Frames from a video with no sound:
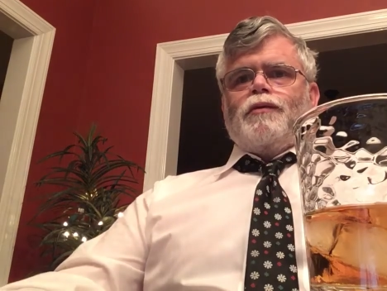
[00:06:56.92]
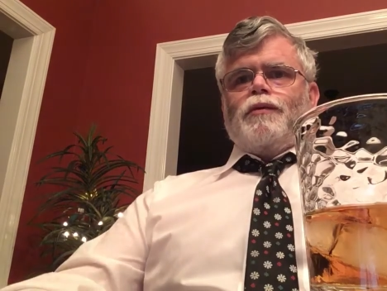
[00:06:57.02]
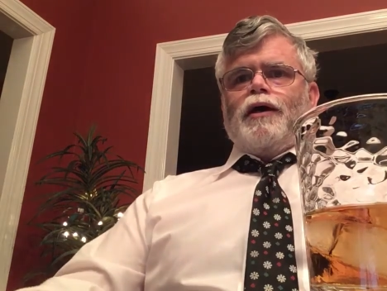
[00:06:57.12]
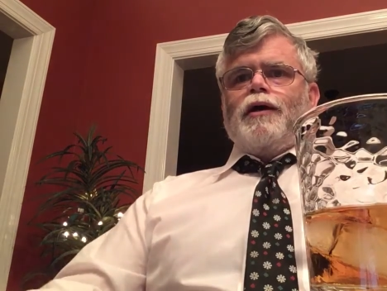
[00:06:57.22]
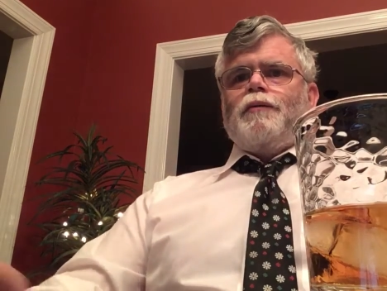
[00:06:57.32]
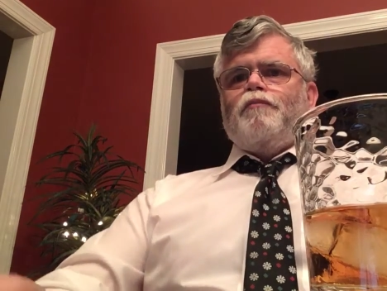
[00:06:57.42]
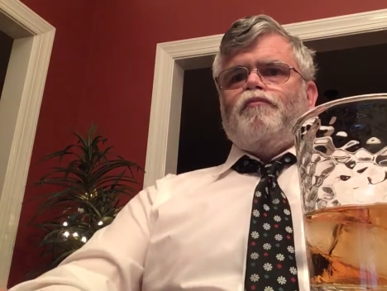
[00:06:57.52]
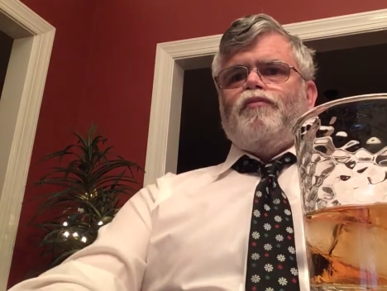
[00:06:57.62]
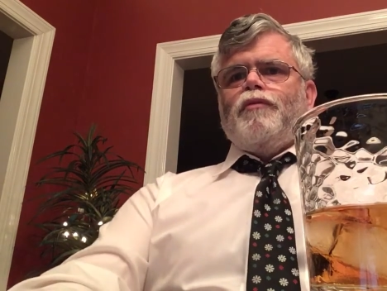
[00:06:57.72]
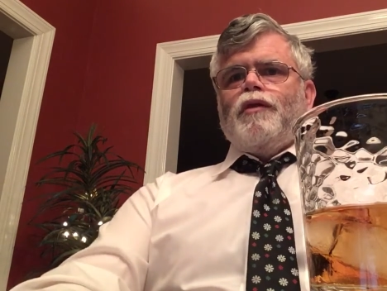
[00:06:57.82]
Okay.
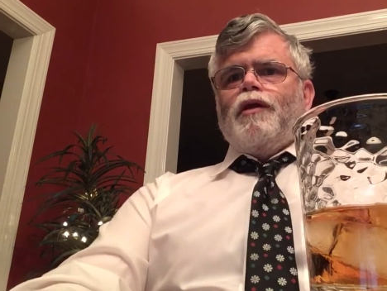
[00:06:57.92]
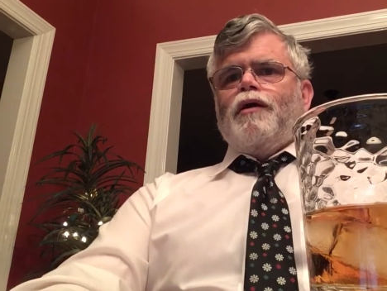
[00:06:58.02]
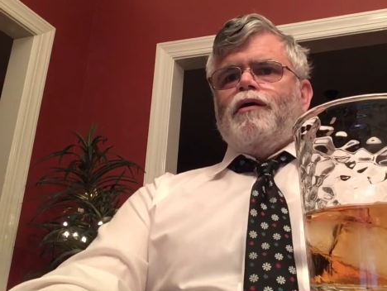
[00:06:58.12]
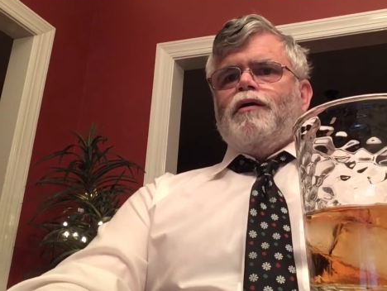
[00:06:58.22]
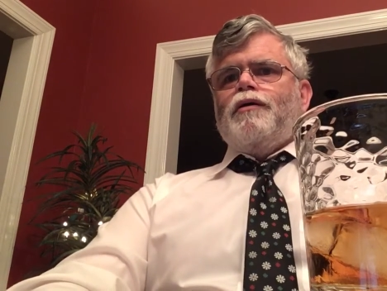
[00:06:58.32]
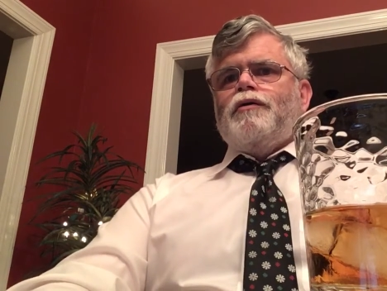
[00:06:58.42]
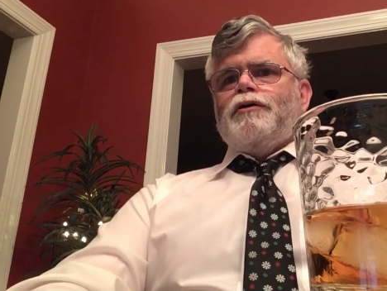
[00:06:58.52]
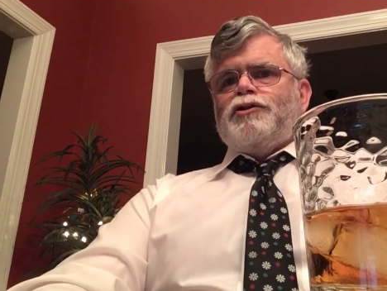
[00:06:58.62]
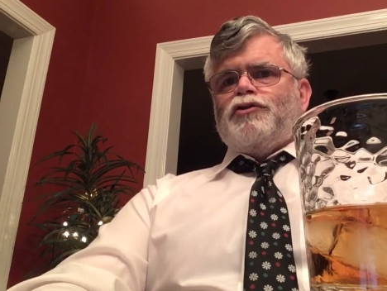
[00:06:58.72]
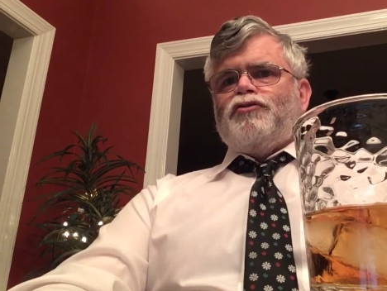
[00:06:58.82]

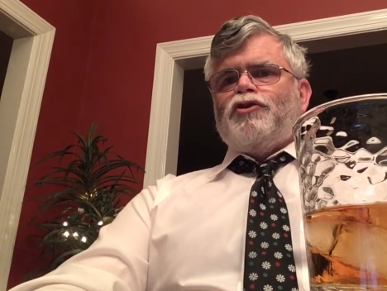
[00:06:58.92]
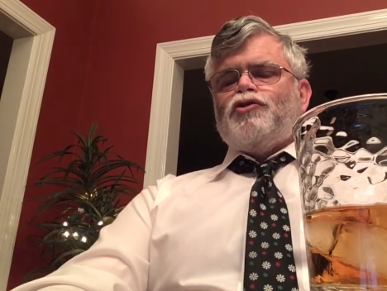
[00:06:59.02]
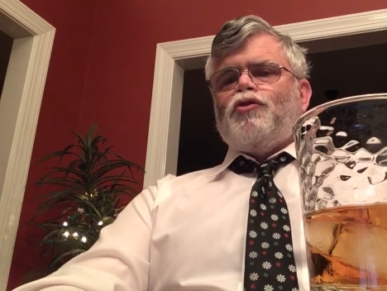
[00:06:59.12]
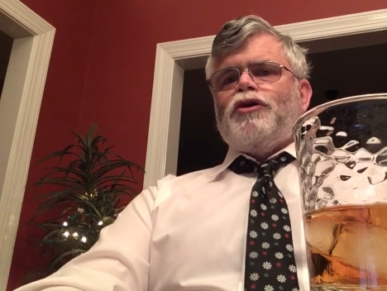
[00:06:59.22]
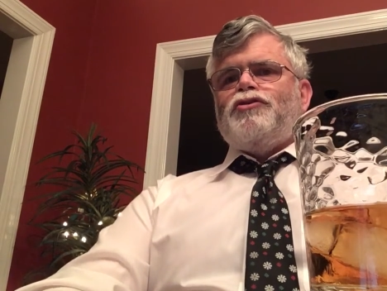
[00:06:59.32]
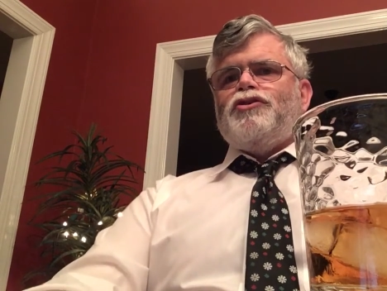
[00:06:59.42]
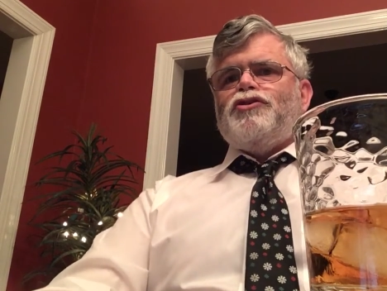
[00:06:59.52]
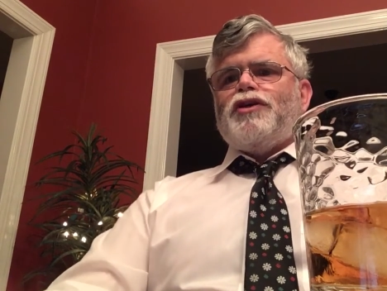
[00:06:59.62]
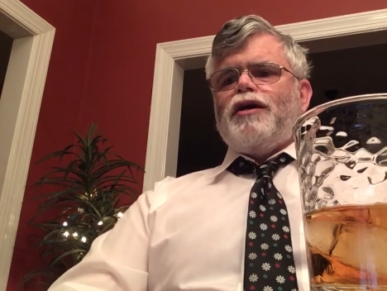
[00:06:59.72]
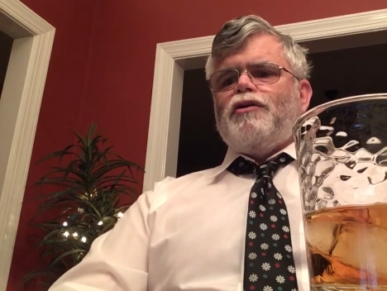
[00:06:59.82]
That's your first question. Your
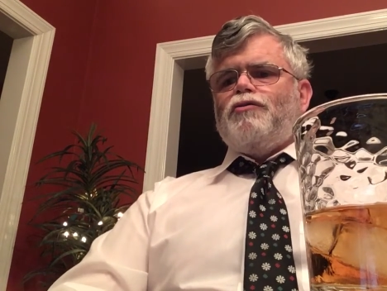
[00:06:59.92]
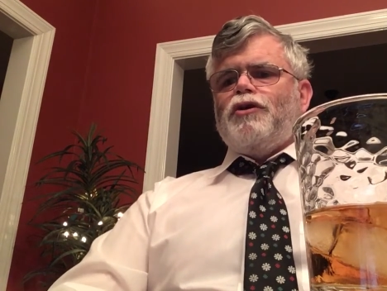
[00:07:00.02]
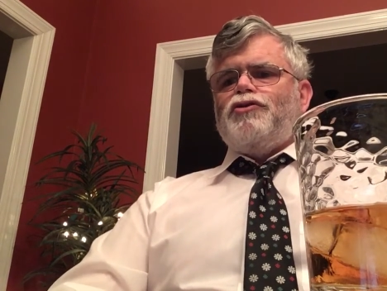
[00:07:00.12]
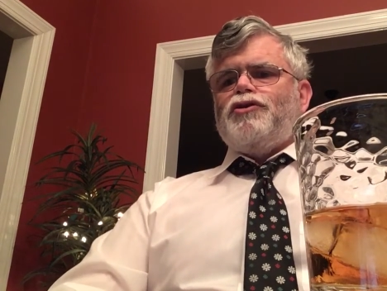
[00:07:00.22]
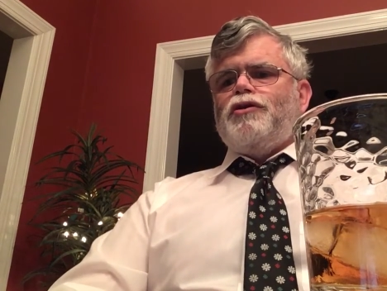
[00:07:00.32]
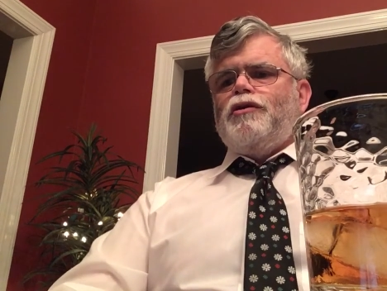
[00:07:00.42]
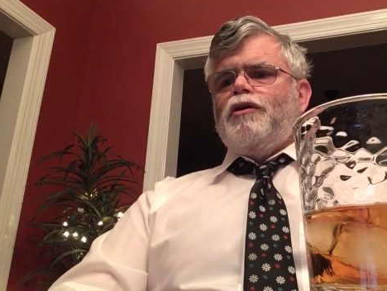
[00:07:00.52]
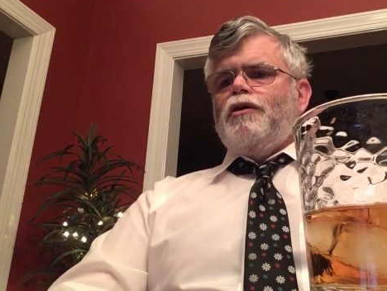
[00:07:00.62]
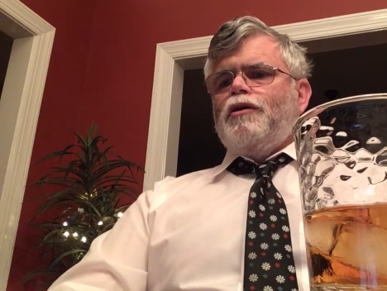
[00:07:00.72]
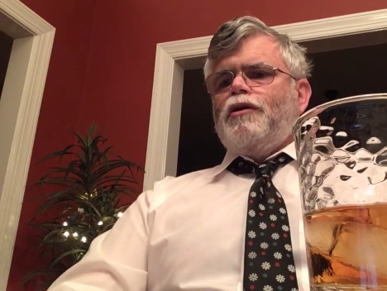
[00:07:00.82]
second question
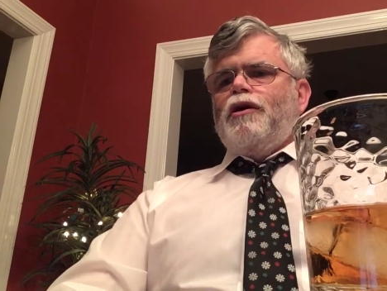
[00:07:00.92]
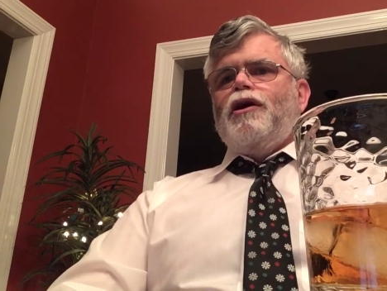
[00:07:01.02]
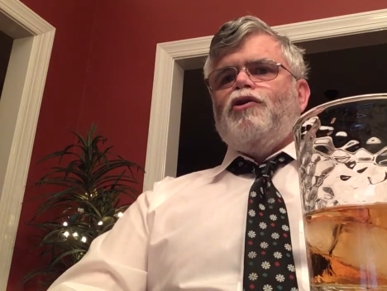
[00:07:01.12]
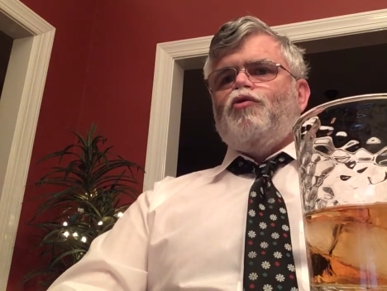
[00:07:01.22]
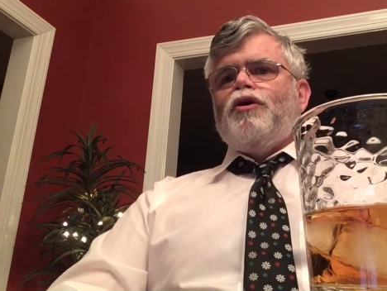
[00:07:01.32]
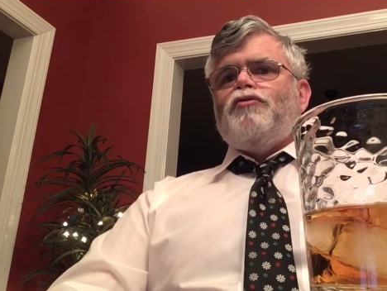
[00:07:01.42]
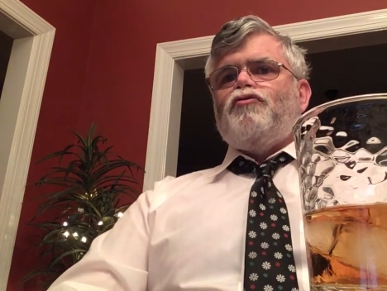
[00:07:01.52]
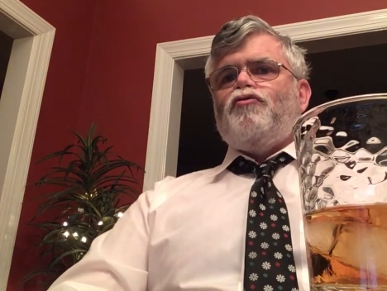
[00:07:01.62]
is what